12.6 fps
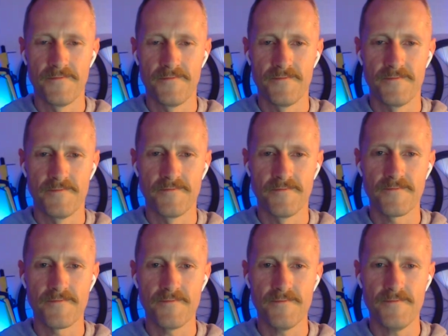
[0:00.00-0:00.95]

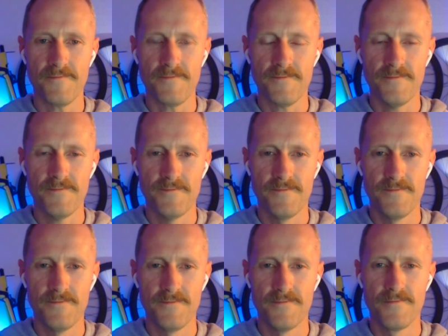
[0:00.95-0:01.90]

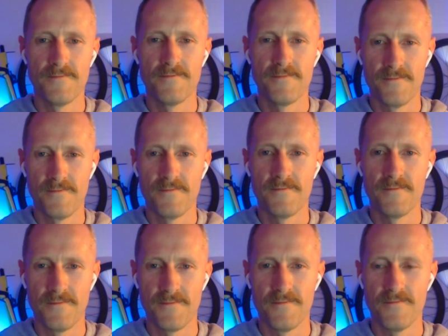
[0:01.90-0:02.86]

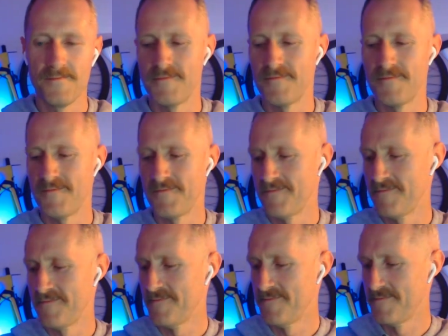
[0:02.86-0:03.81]

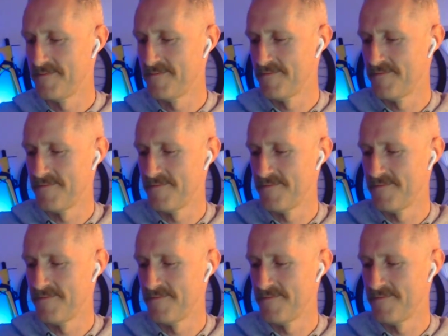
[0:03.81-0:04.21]
(not speaking)